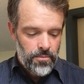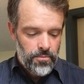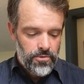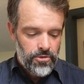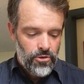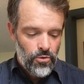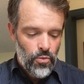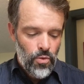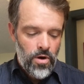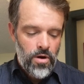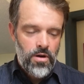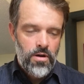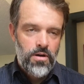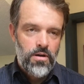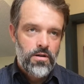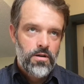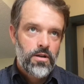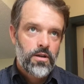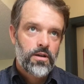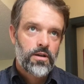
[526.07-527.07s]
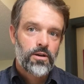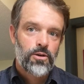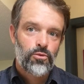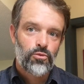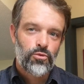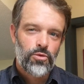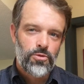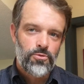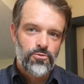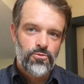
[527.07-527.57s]
The word
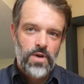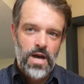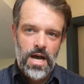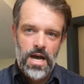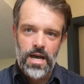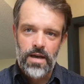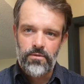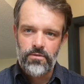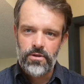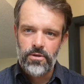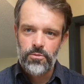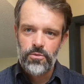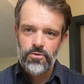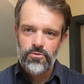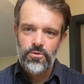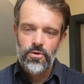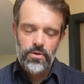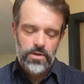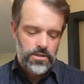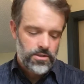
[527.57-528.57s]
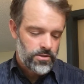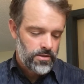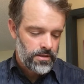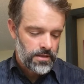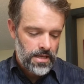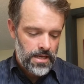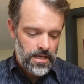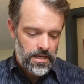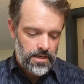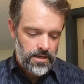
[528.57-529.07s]
revived, and I'm gonna focus on
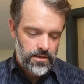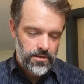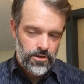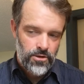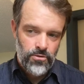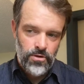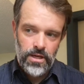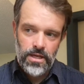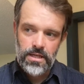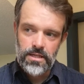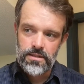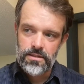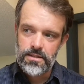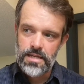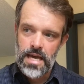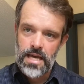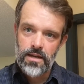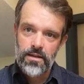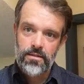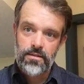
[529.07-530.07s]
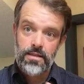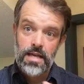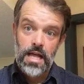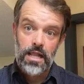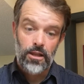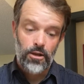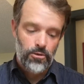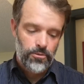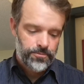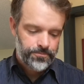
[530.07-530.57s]
that, in the Greek is
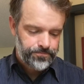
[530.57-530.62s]
anathalo.